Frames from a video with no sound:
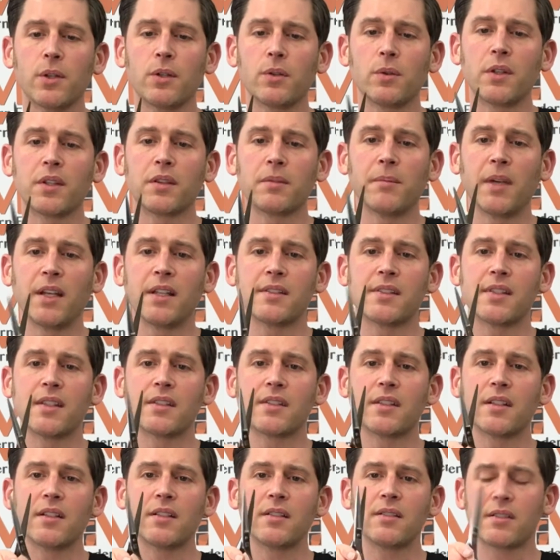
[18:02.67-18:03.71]
with my
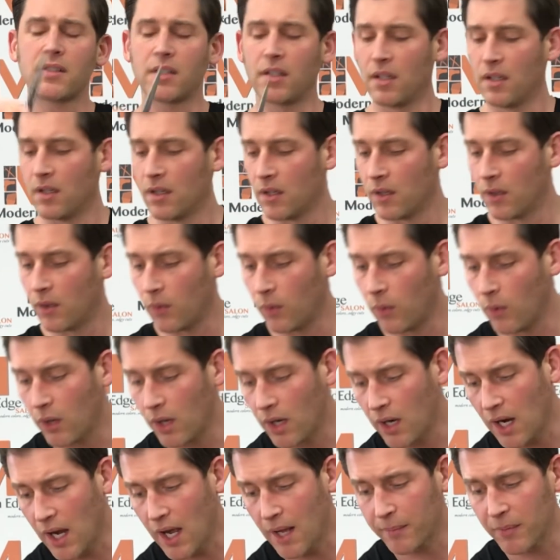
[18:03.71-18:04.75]
scissors, or
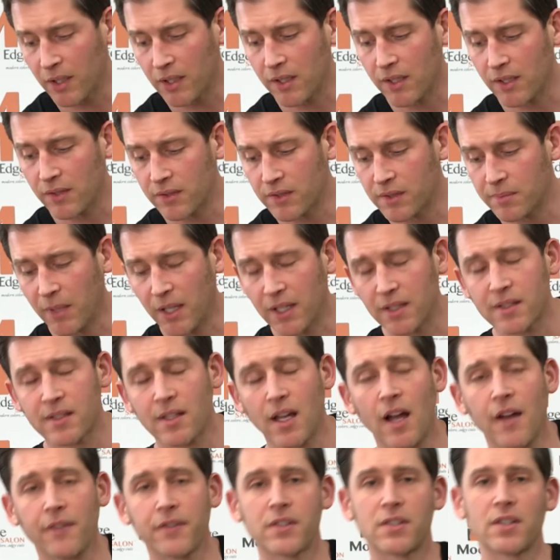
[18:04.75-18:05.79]
I'm going to use my
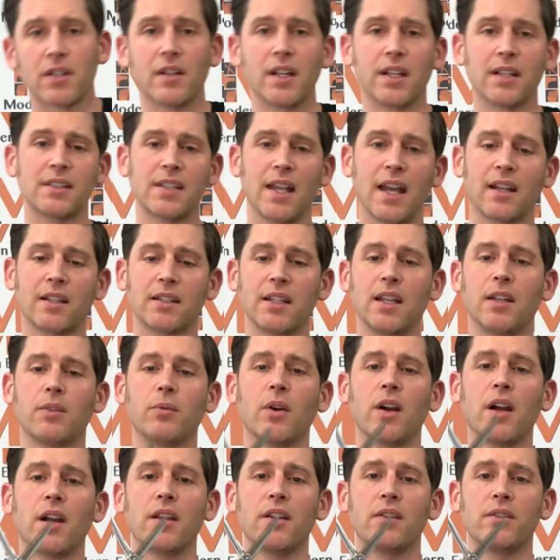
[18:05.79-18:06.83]
soft shearing technique where I
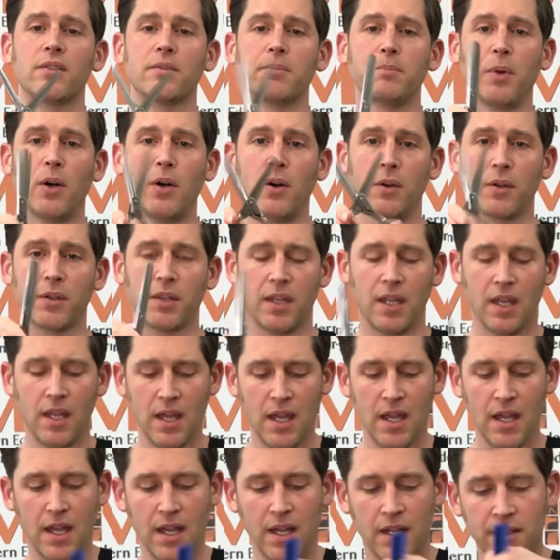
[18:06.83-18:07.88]
use both
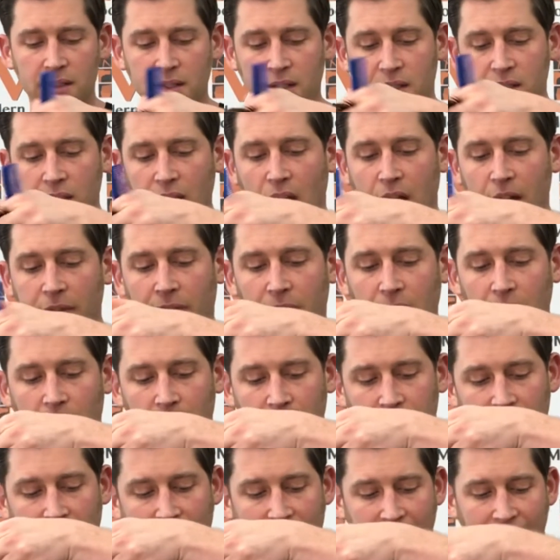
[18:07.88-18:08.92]
to soften off
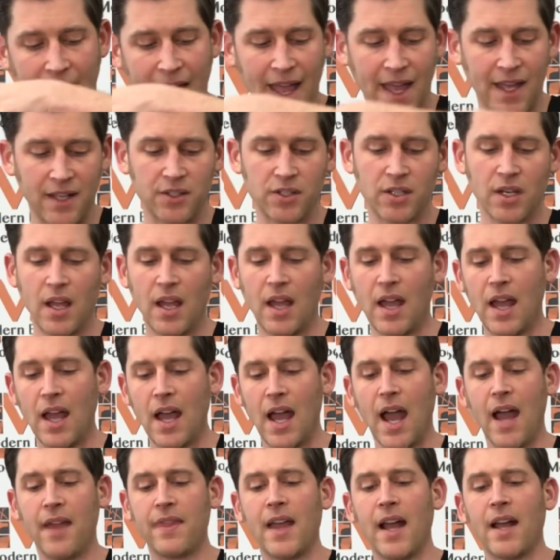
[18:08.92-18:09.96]
that edge.
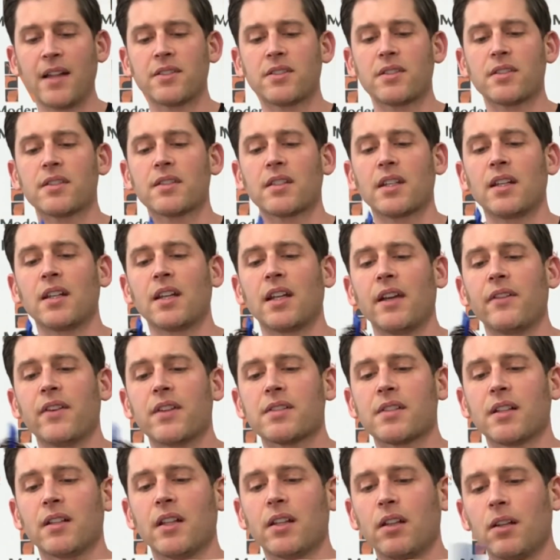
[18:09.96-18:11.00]
And that's just going to give us a
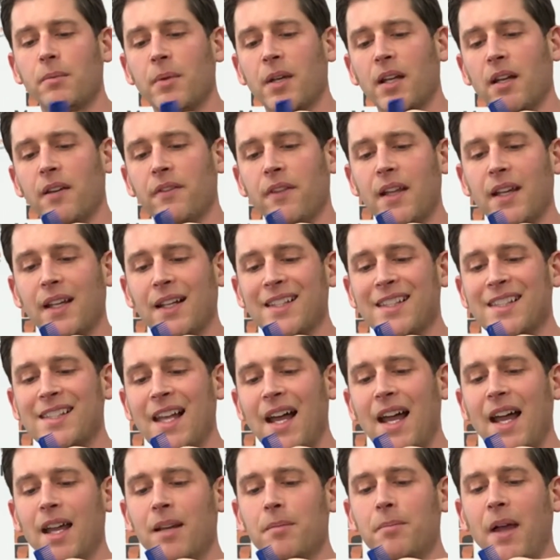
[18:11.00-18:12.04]
little bit of like a
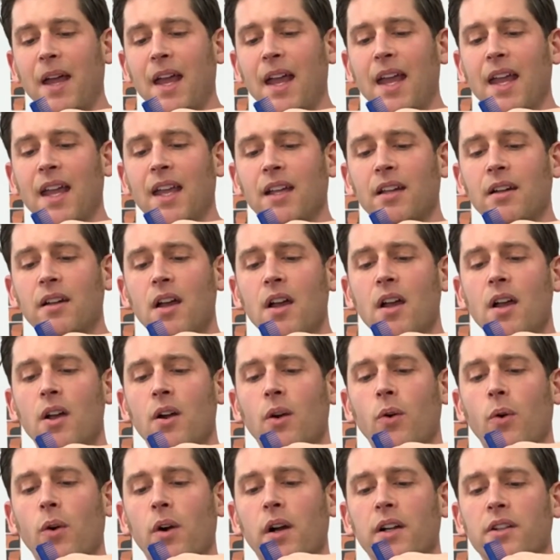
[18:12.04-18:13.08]
side bang
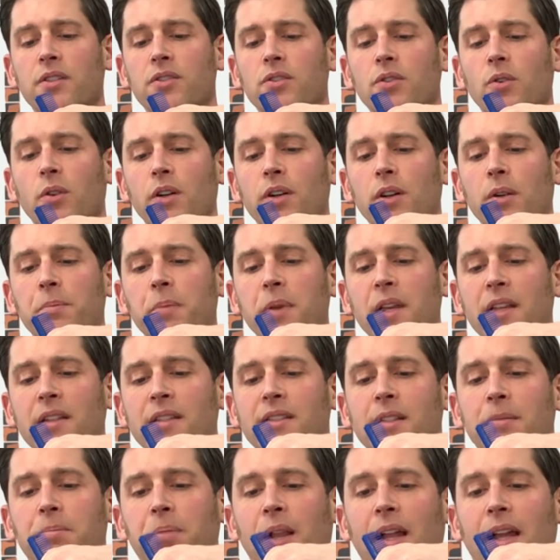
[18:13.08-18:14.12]
or a shorter piece to
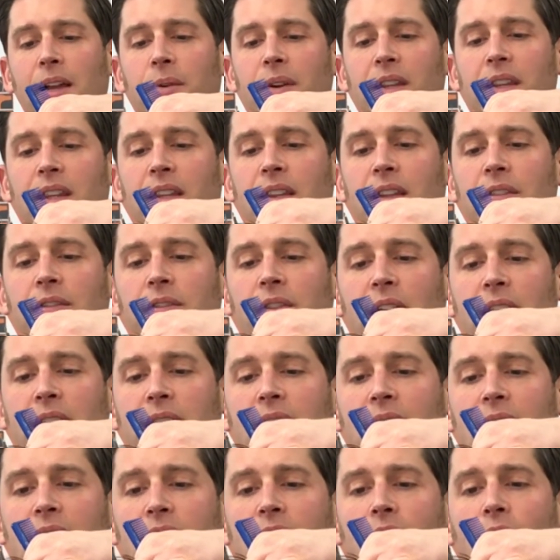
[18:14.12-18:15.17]
play with in the front
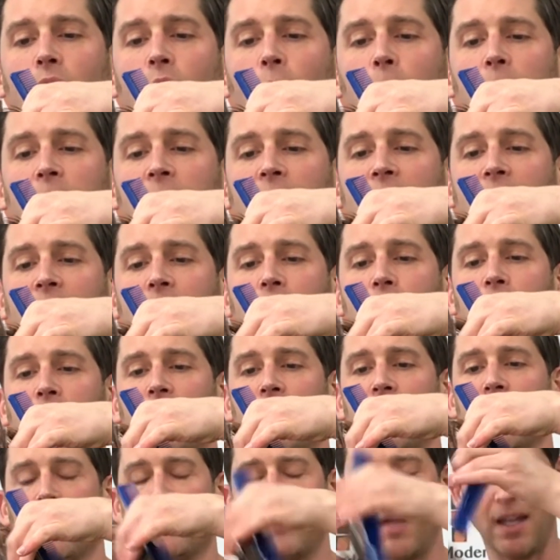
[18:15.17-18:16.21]
there to open that up a
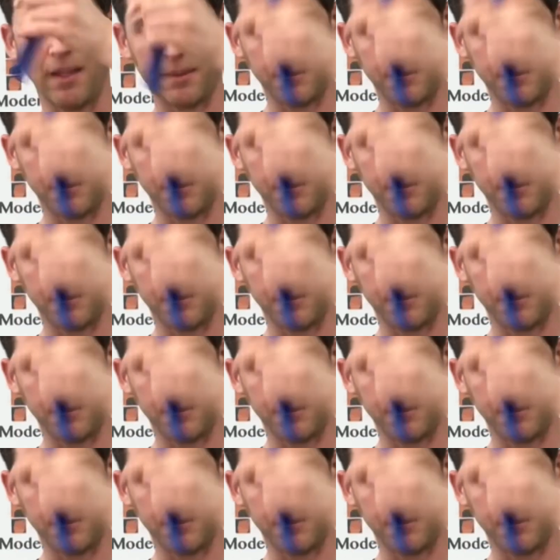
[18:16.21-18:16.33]
little bit.